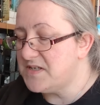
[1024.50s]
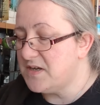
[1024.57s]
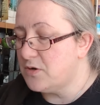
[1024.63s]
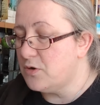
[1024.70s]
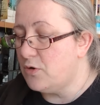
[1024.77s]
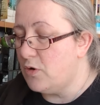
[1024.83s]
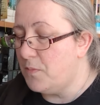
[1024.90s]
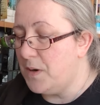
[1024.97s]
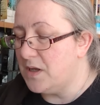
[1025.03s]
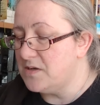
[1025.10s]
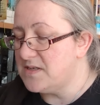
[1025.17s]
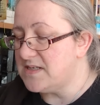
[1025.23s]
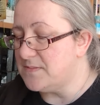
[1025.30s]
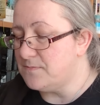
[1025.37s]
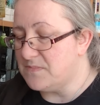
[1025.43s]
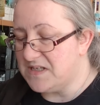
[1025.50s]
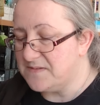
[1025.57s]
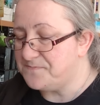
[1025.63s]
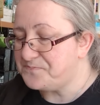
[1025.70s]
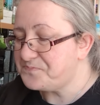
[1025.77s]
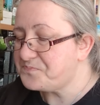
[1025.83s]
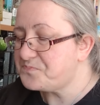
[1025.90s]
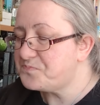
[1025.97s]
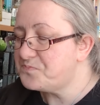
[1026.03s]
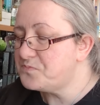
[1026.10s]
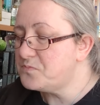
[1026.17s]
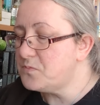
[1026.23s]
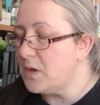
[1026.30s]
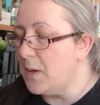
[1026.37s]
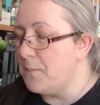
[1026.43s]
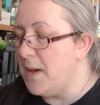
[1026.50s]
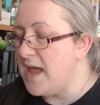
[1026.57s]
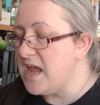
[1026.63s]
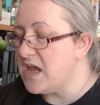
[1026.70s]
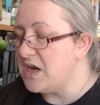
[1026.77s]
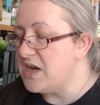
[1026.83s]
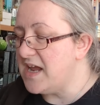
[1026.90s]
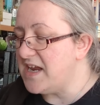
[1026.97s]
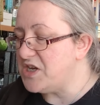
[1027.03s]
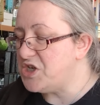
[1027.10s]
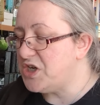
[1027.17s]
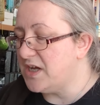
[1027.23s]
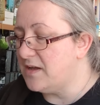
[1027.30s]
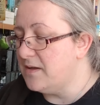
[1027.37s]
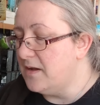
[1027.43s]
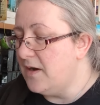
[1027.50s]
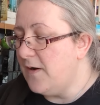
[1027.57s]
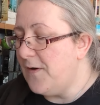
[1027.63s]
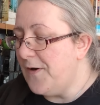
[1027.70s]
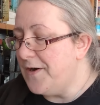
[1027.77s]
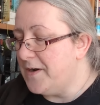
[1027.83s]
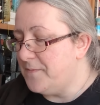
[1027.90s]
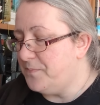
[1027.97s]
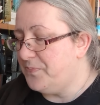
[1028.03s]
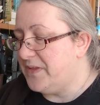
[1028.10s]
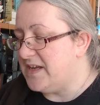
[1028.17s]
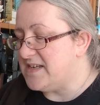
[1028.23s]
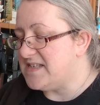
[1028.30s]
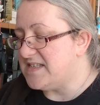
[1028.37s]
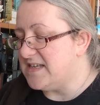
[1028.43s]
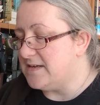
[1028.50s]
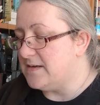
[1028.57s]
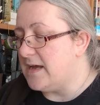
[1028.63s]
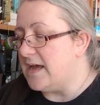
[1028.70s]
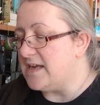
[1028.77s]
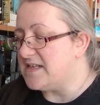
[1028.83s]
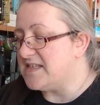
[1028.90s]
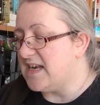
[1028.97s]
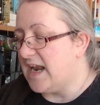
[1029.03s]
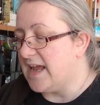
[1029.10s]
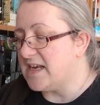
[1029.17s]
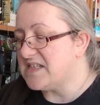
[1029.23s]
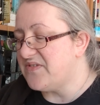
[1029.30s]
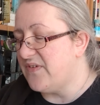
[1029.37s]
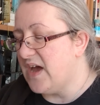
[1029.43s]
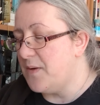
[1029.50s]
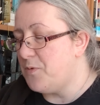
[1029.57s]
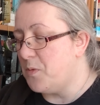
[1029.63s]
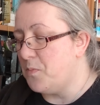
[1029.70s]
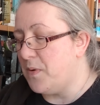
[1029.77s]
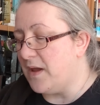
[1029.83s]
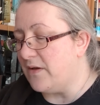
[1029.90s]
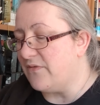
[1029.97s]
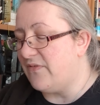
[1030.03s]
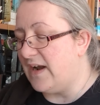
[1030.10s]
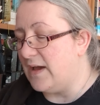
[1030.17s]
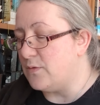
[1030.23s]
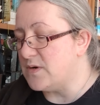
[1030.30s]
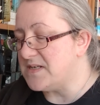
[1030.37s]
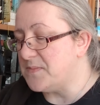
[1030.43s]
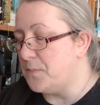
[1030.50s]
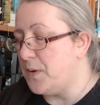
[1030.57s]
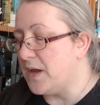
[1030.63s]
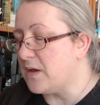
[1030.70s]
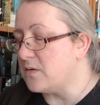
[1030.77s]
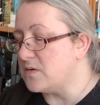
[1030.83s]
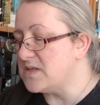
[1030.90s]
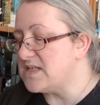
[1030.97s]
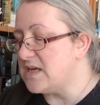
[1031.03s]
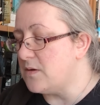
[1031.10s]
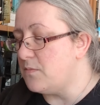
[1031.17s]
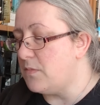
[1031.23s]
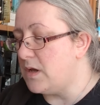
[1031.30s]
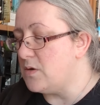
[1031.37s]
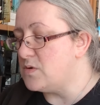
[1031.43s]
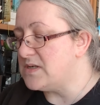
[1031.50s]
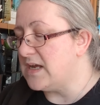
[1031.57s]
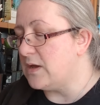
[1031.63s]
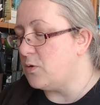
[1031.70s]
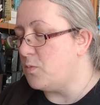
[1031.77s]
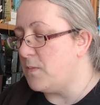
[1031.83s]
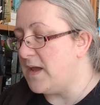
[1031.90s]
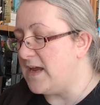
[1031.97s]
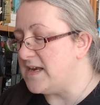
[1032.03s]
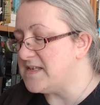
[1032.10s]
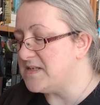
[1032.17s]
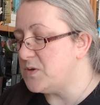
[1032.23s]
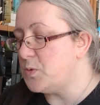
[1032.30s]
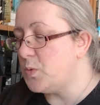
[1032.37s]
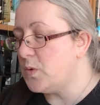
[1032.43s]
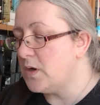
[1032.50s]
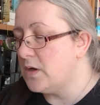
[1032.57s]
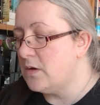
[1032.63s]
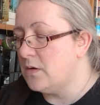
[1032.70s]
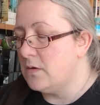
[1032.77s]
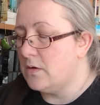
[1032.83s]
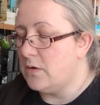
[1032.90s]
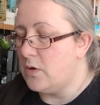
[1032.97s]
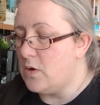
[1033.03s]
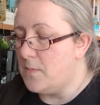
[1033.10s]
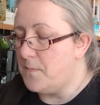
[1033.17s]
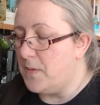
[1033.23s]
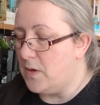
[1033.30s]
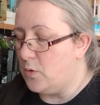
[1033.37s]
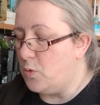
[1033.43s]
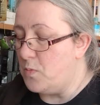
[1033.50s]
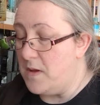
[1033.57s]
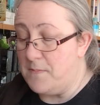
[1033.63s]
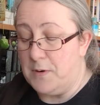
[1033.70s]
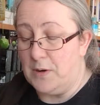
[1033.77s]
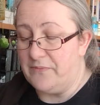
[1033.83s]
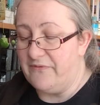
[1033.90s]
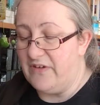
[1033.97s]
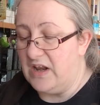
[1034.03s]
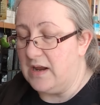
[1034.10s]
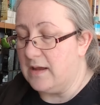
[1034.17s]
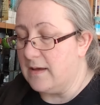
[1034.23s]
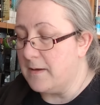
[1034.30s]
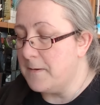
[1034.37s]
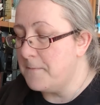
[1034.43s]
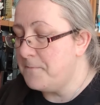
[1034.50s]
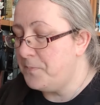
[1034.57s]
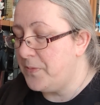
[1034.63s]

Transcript: Sakura blossoms. Maker Nature uh, selects vibrant pink flowers and pickles them using umizu, um, umi plum vinegar,